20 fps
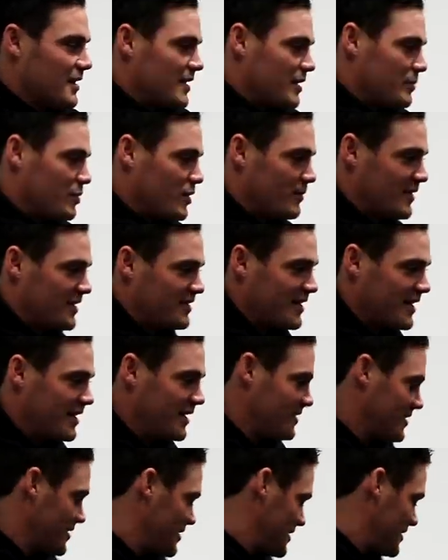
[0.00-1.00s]
I'll put my
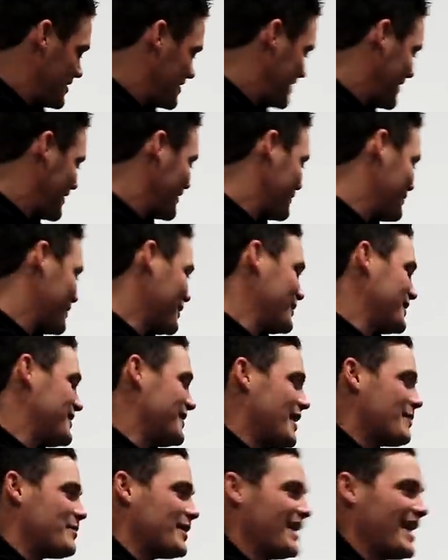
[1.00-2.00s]
sunnies on in a sec so I'll probably
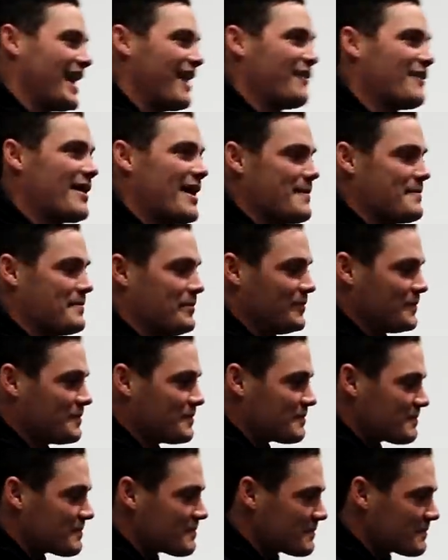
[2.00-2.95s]
tear up. But no, um,